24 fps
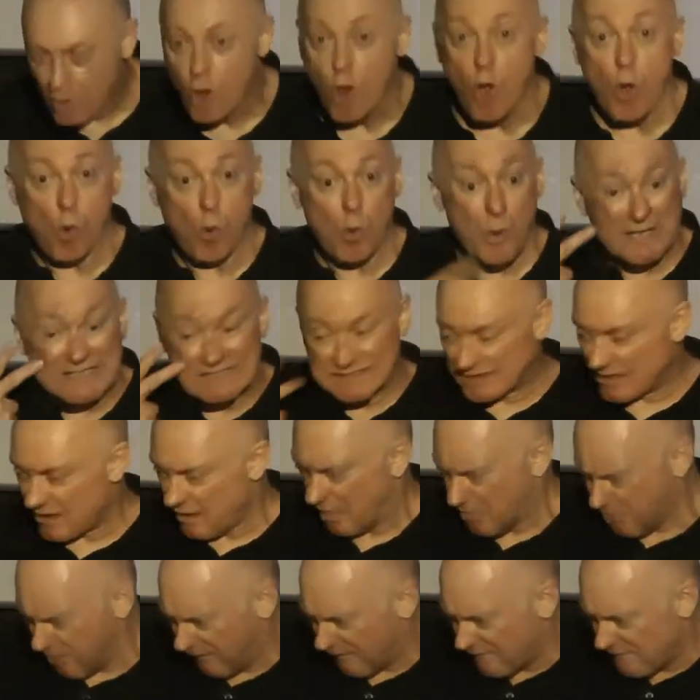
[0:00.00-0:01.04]
beginning from
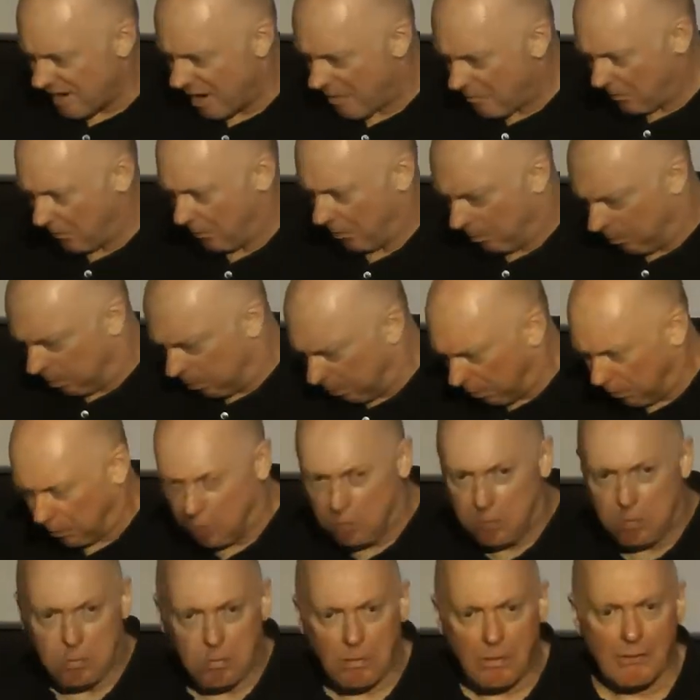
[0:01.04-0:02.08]
Genesis 37 and
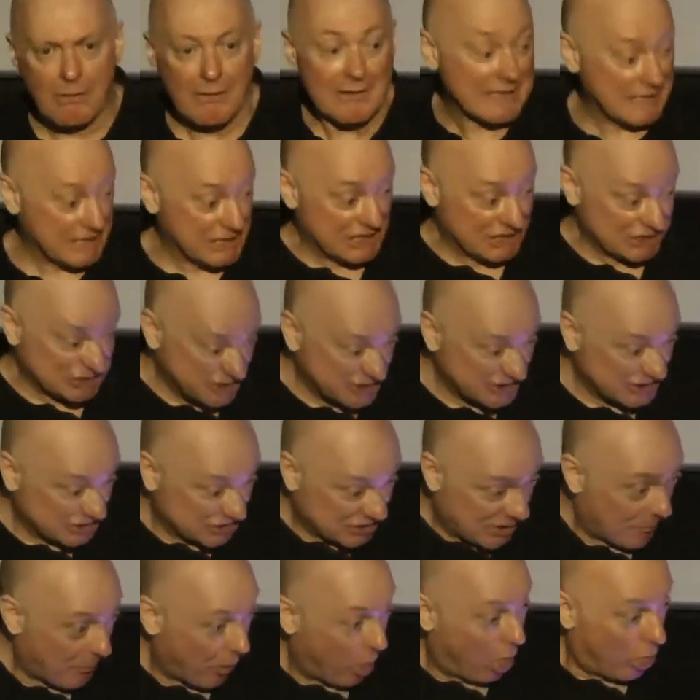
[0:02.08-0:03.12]
even before
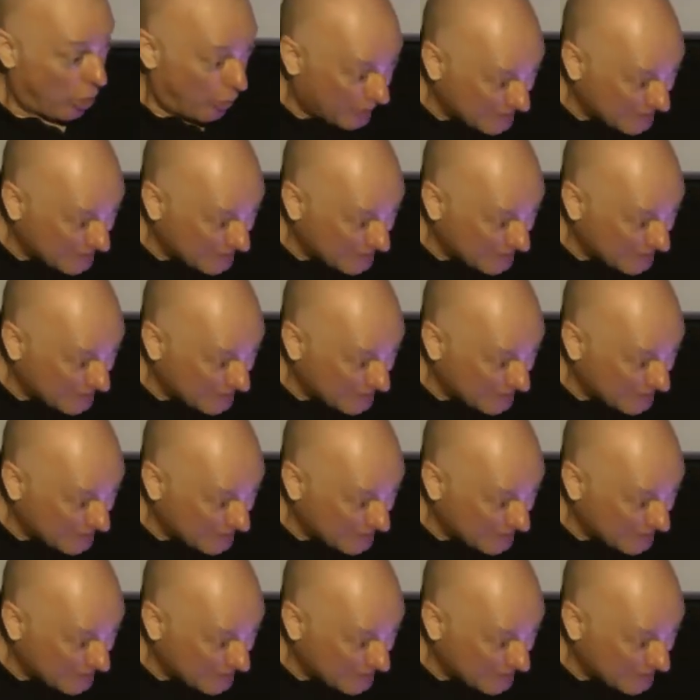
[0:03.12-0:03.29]
that,